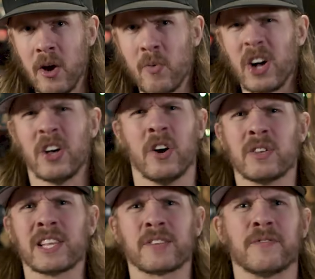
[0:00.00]
Well,
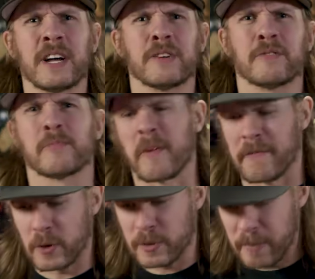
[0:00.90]
let's find out from our
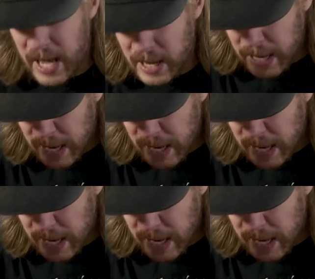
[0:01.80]
first band.